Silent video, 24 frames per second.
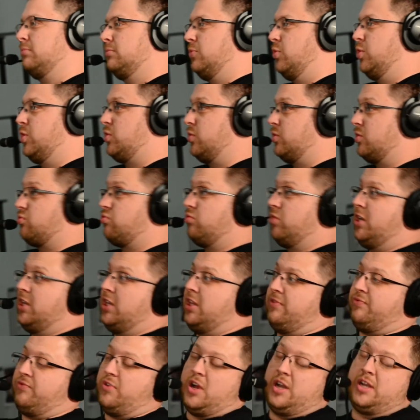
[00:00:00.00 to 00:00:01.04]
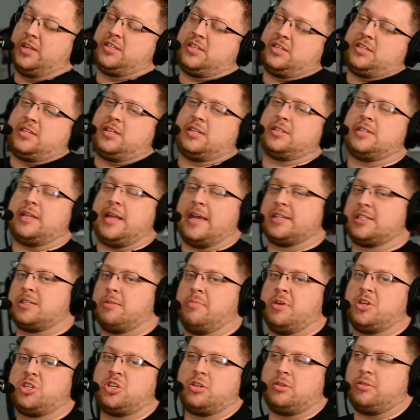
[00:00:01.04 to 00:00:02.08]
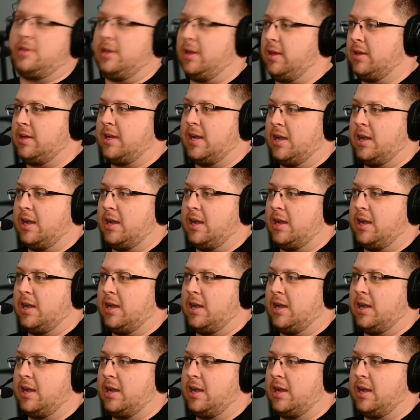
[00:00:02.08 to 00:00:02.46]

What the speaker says: which was really fun. It's just an exhibition thing.